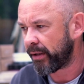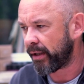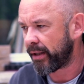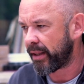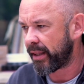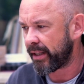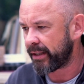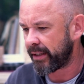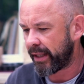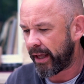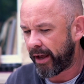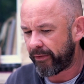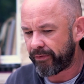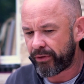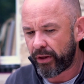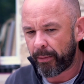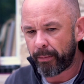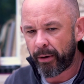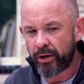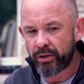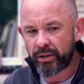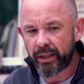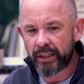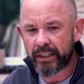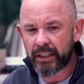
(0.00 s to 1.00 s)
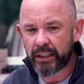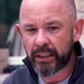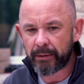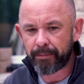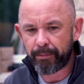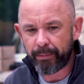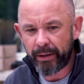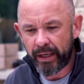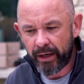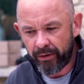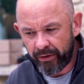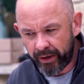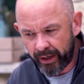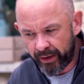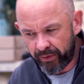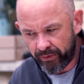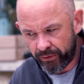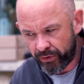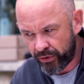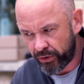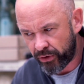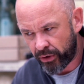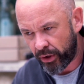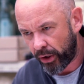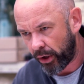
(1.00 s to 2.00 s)
the thing they have the most
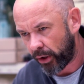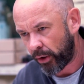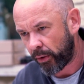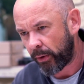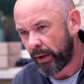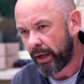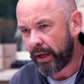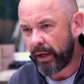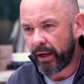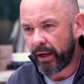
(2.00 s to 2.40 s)
experience to,